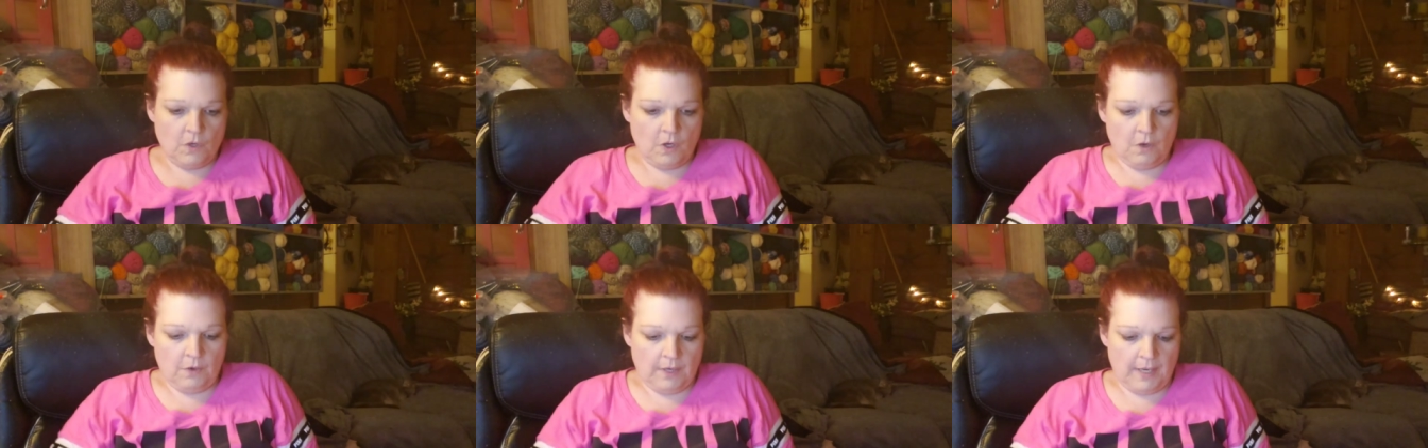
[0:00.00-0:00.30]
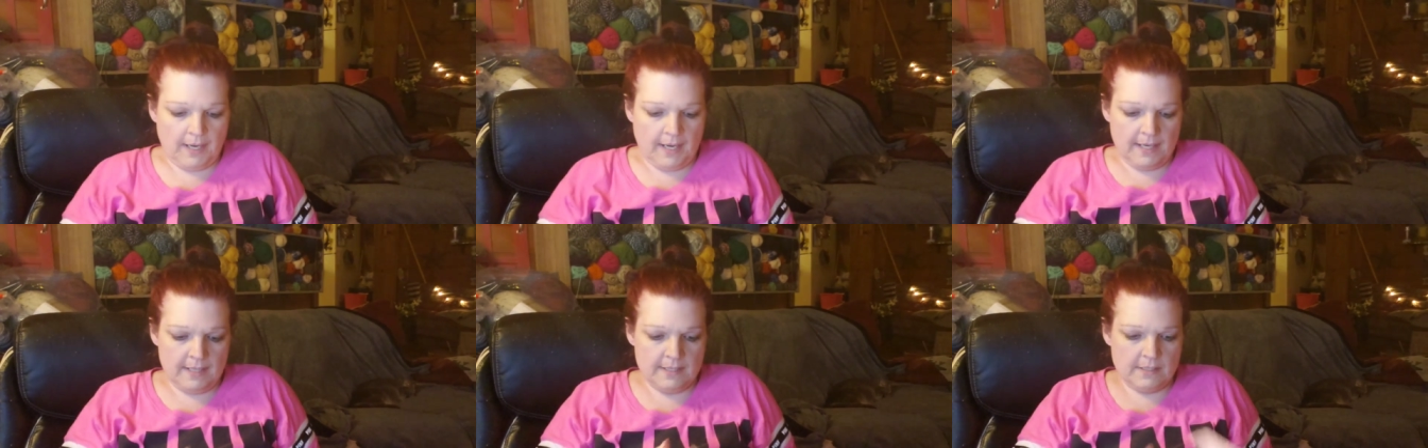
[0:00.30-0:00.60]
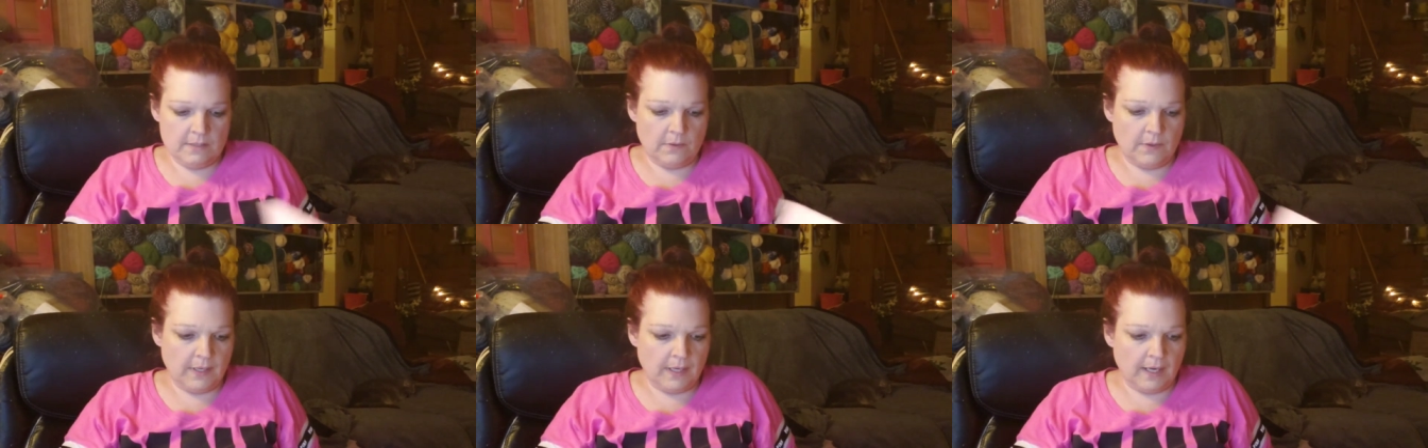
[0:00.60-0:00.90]
Okay,
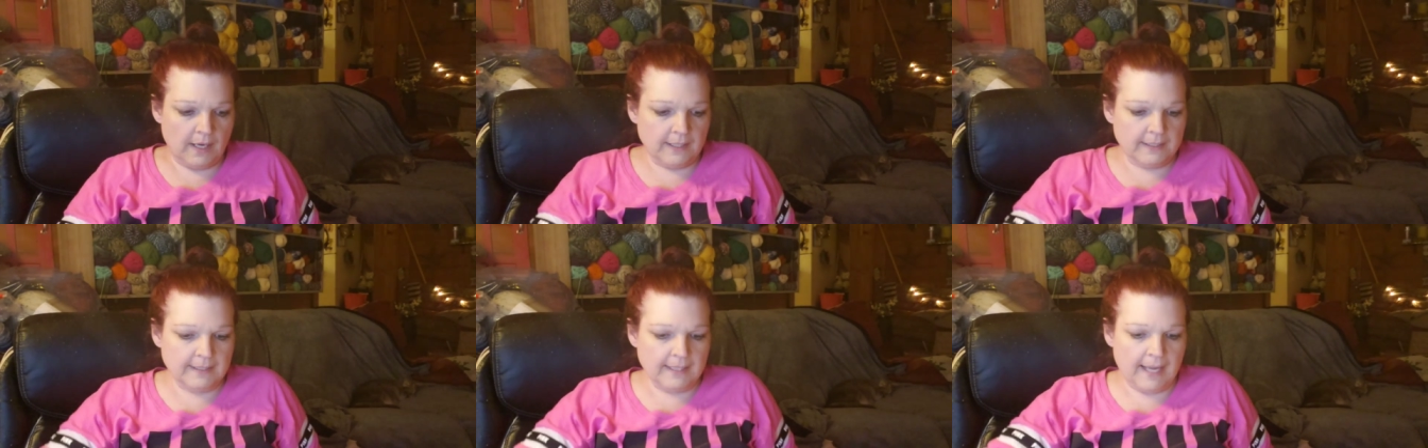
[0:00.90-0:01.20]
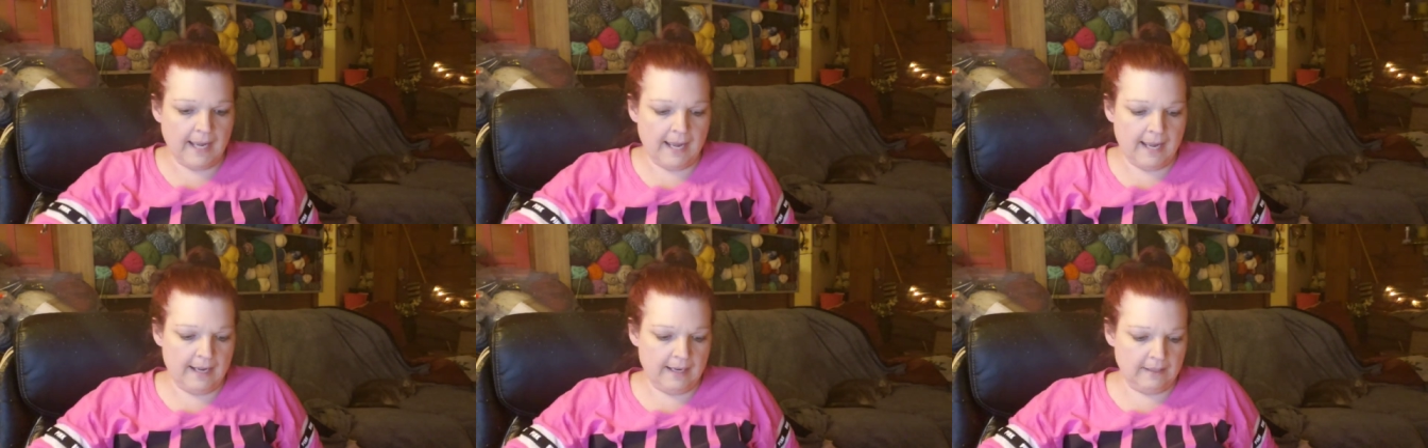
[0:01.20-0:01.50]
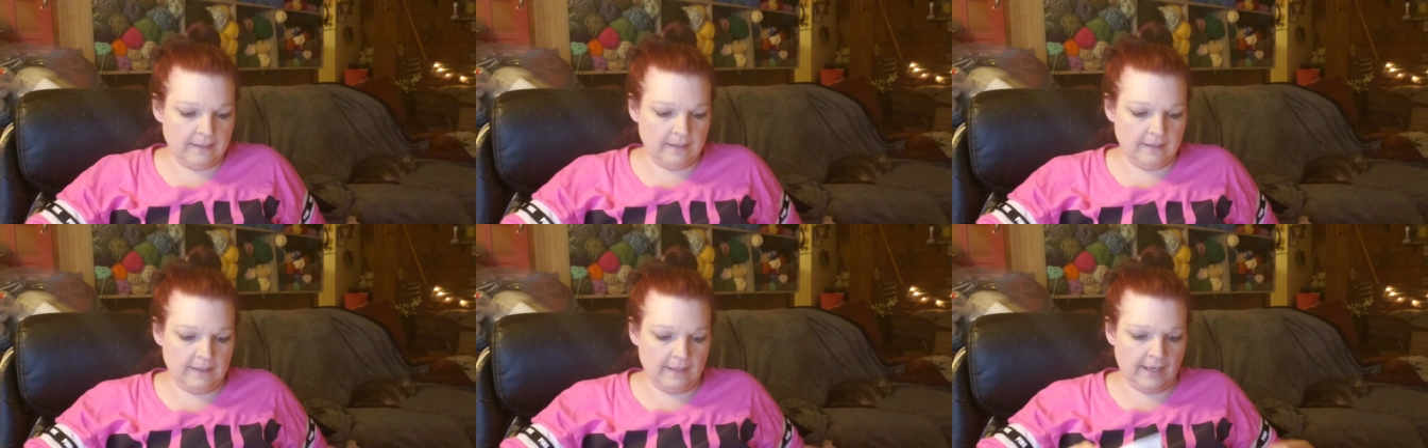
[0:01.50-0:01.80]
so I got
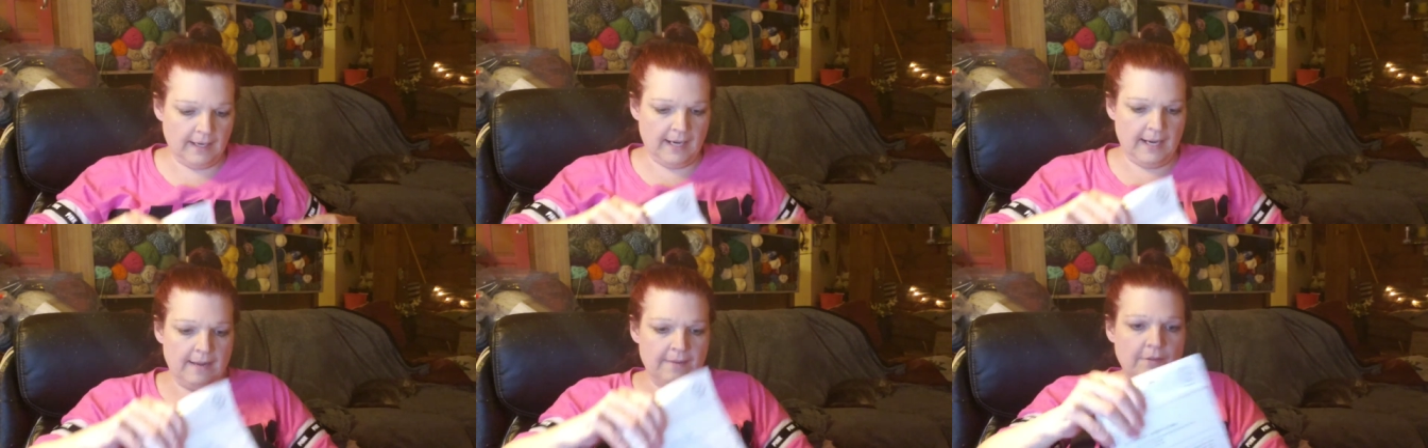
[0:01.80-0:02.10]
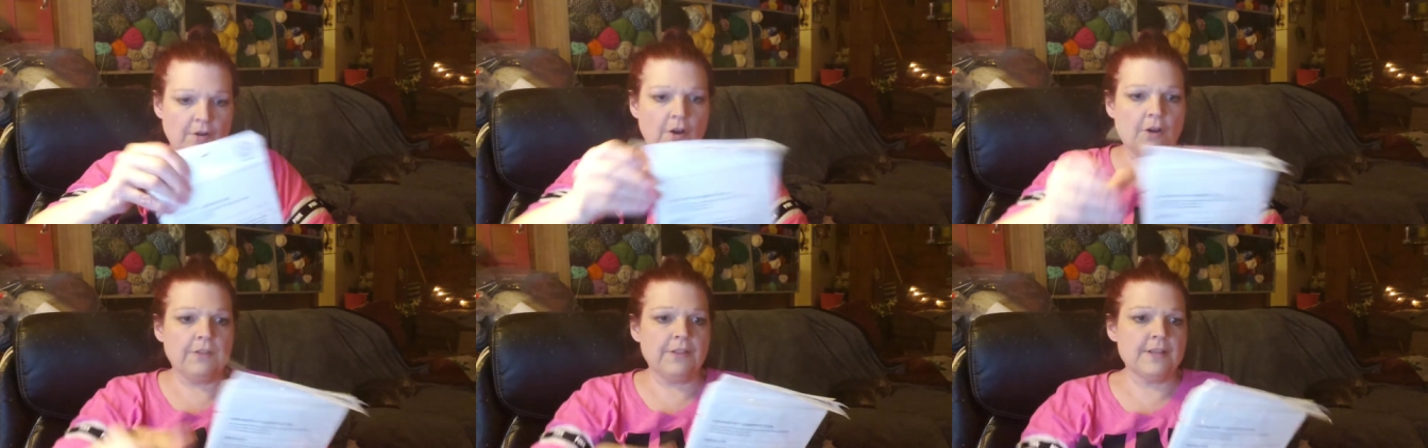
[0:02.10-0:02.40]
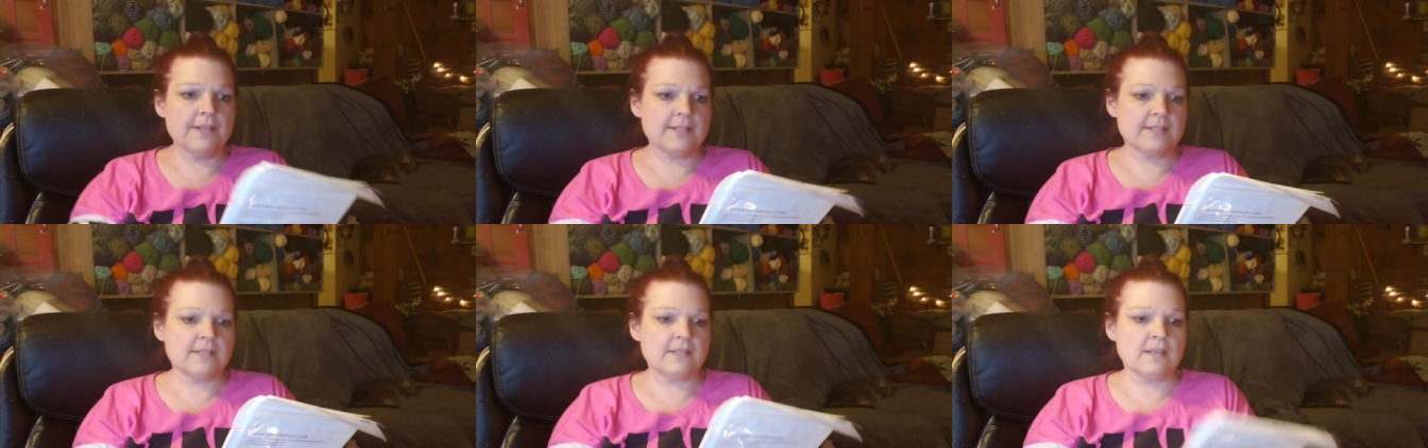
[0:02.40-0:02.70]
that, and I have all
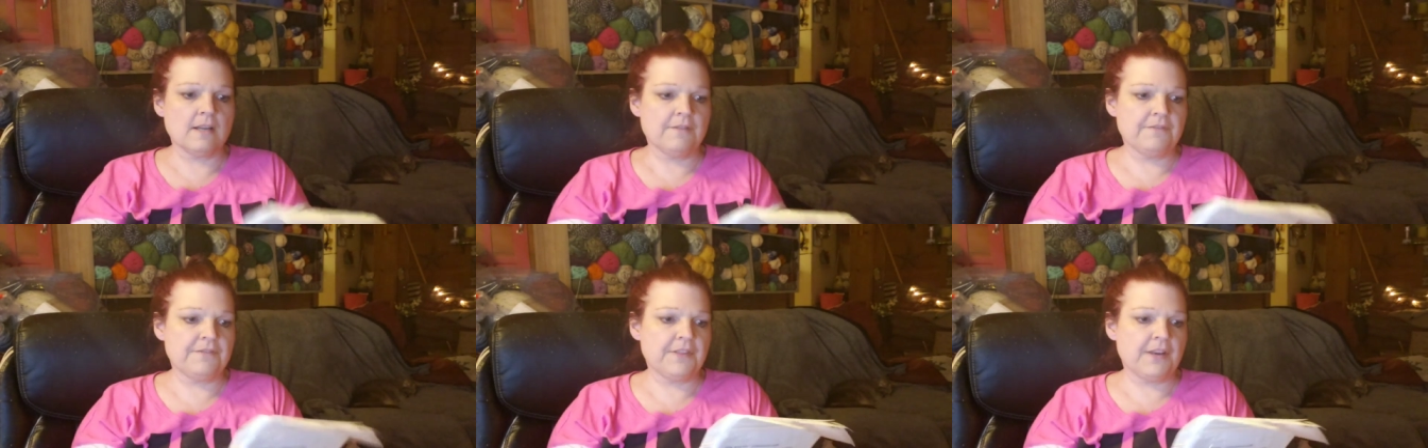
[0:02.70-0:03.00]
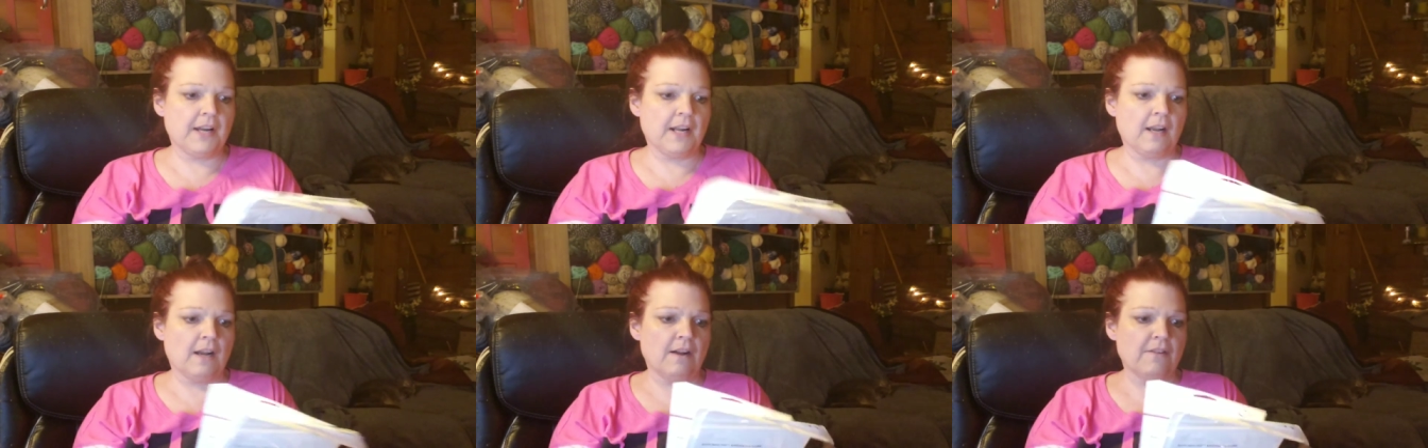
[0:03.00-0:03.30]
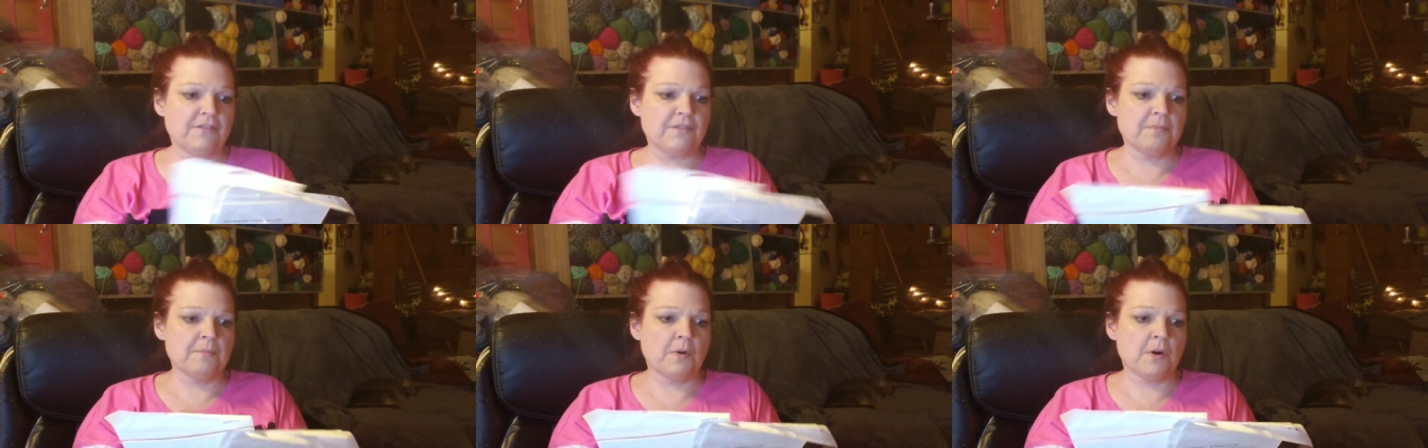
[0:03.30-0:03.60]
this stuff that I
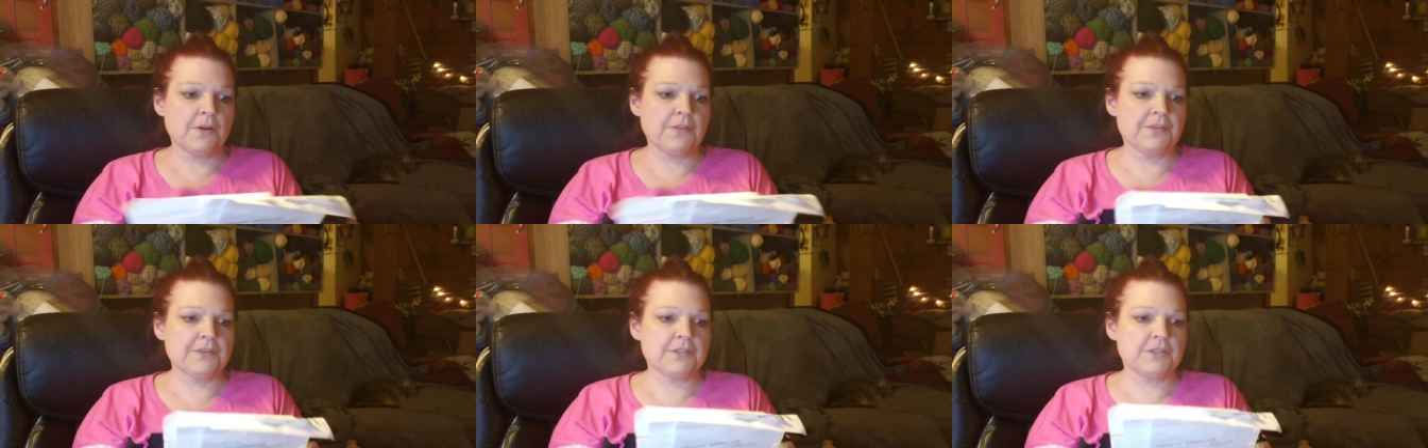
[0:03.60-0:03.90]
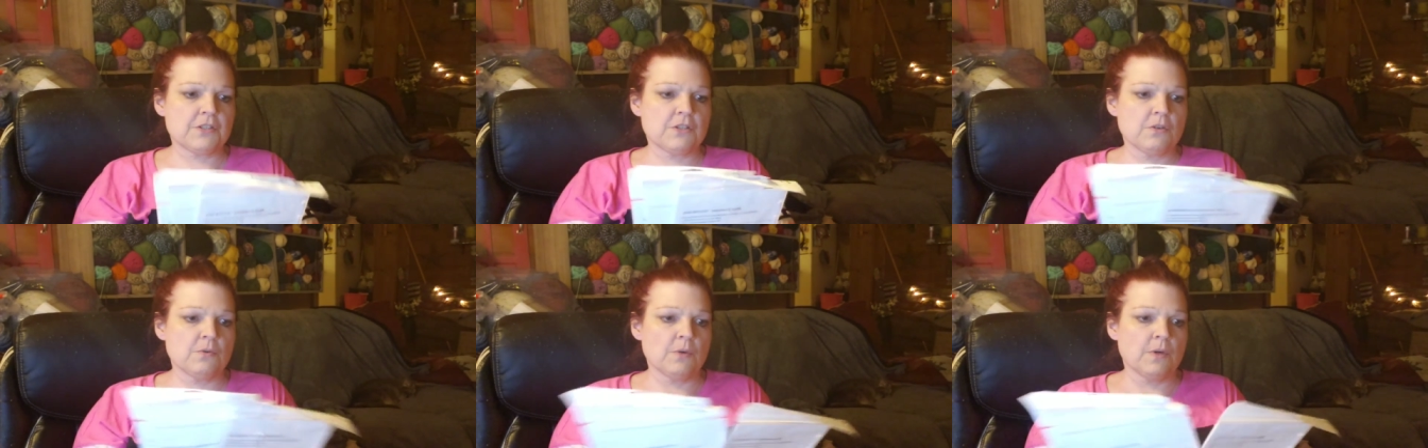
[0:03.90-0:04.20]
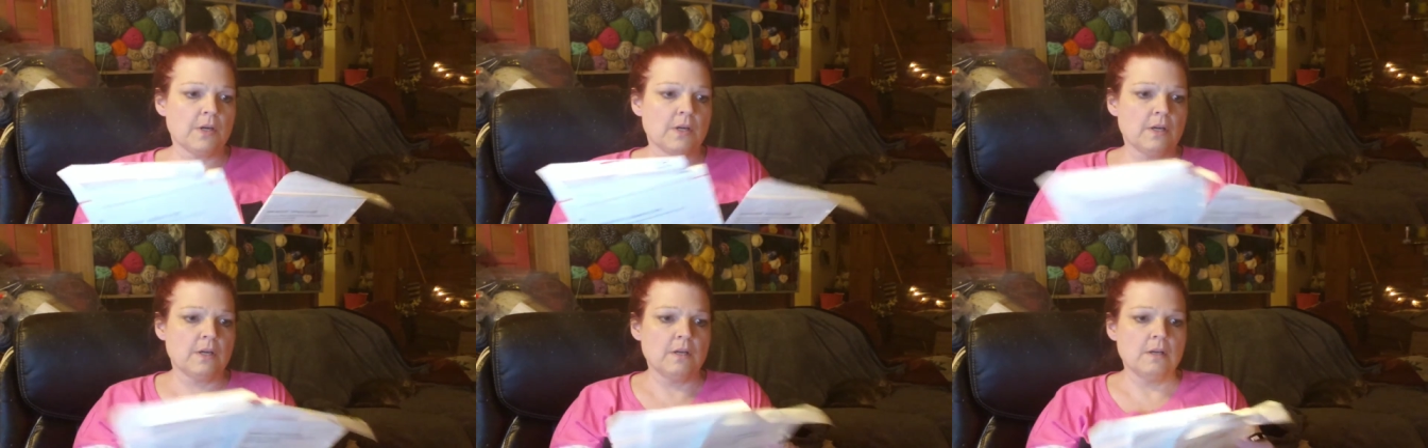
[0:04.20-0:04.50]
got from Martha
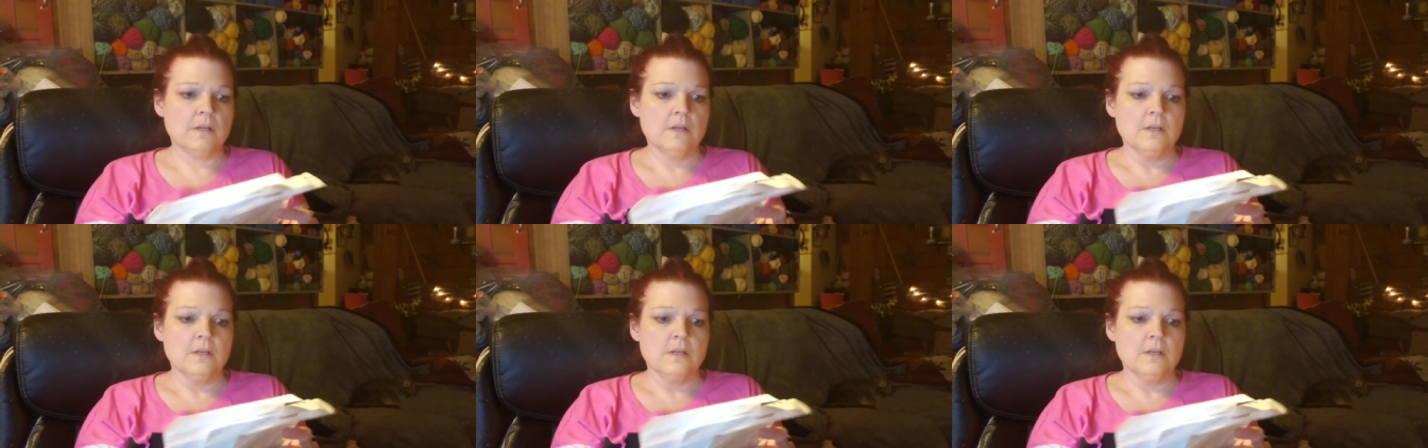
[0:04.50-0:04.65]
Stewart,